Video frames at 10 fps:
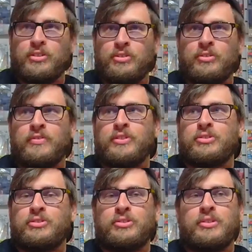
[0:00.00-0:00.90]
Universal
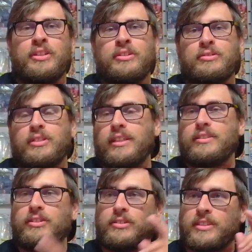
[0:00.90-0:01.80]
Studios. It
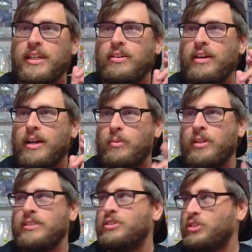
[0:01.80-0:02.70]
turns out I
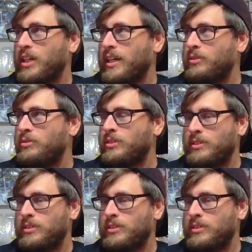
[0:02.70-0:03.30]
went as a child.